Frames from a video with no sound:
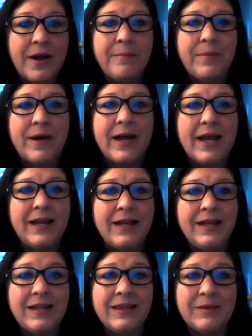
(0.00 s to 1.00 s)
but
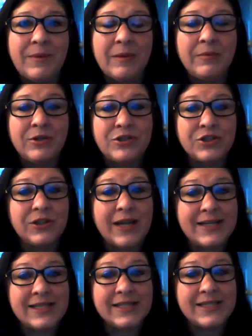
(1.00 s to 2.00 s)
the publisher
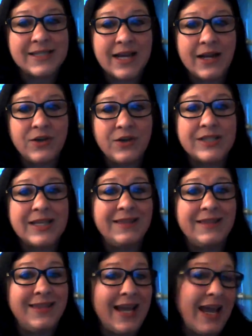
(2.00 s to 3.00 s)
likes the designers
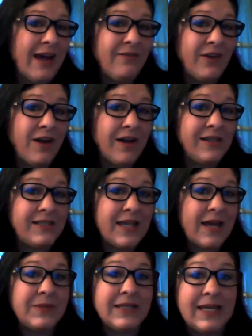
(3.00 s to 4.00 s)
and they have a
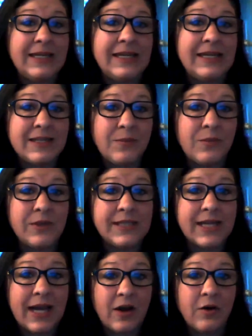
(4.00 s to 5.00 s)
concept and they need someone
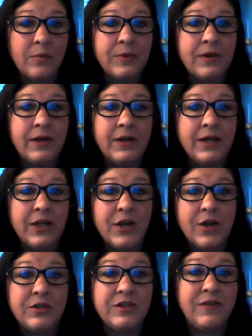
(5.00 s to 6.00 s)
to help,
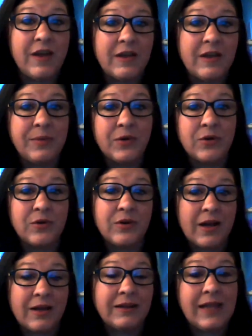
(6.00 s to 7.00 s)
develop
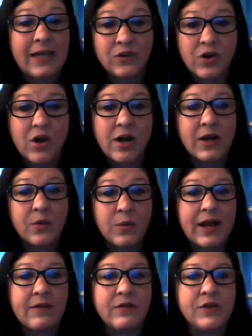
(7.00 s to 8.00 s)
later on or
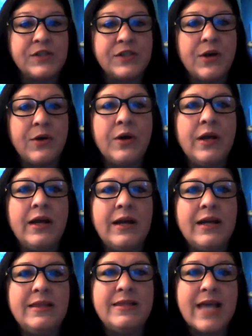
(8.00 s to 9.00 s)
whatever. So
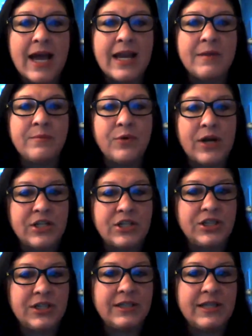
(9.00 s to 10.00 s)
that
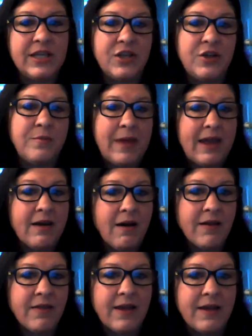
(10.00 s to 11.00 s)
impression that you make
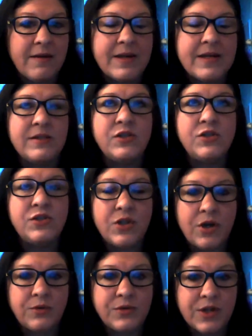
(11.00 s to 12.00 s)
on them is
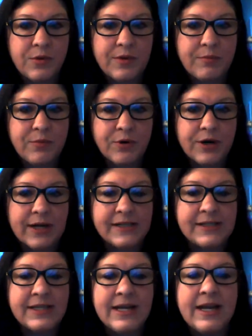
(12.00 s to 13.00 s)
so, so
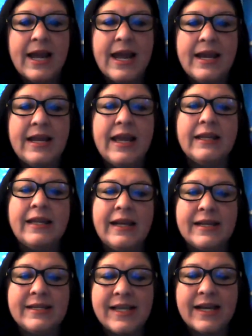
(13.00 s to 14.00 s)
important. And again, like
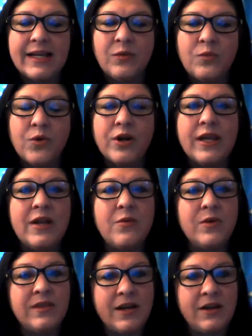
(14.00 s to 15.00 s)
I said, working
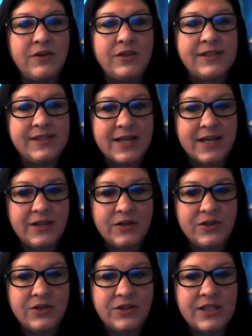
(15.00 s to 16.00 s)
with other
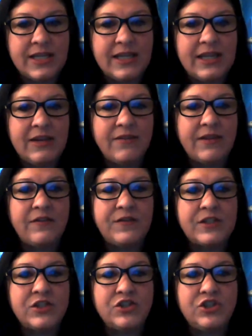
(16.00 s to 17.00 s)
designers, even if
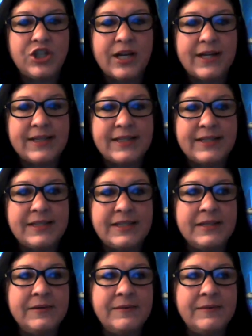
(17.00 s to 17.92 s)
it's just